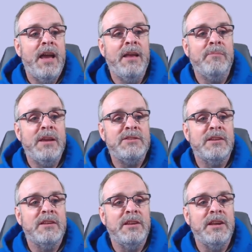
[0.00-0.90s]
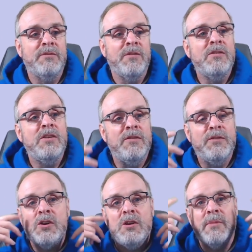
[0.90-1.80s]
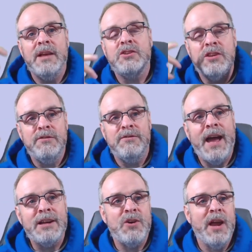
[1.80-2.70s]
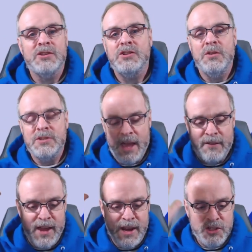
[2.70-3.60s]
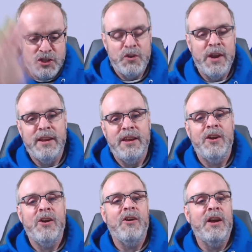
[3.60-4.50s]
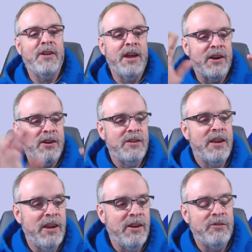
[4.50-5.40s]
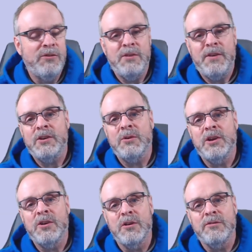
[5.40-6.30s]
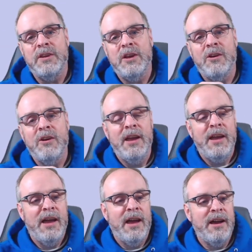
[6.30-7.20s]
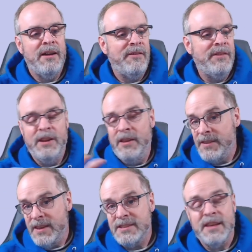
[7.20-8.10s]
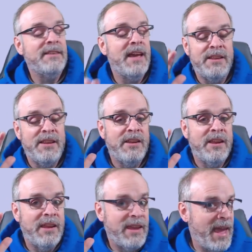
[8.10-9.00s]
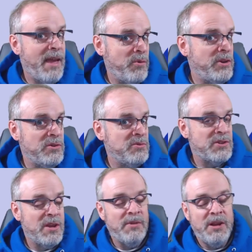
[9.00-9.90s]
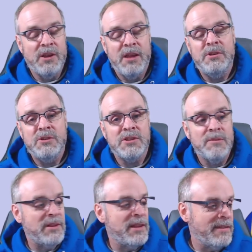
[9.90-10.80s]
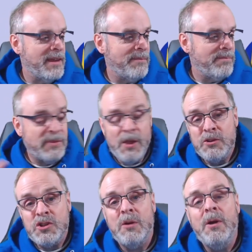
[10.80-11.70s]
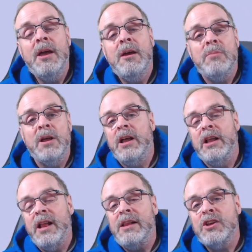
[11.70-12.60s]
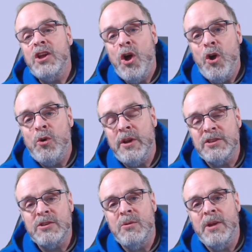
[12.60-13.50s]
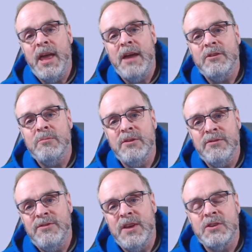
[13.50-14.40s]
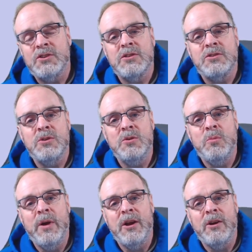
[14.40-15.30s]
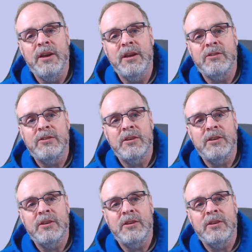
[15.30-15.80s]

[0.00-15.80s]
basically, if you can imagine the Fat Track series, I've got a straight here, I've got a 45-degree curve here, and things like that. Can we do some, can we do something like that? Not sure, but a lot of the code is going to have to be fixed to where it